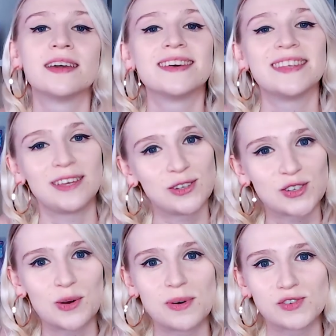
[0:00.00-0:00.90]
Thank you
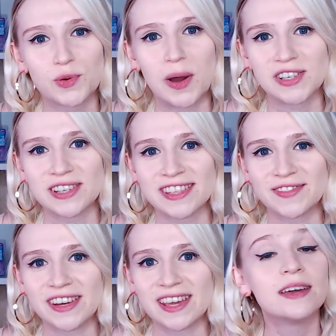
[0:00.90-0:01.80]
so much for watching this
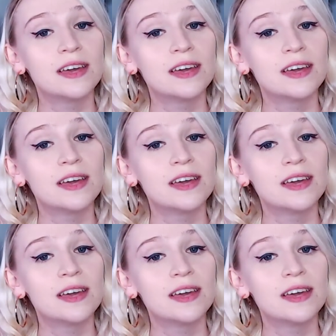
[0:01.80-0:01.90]
video.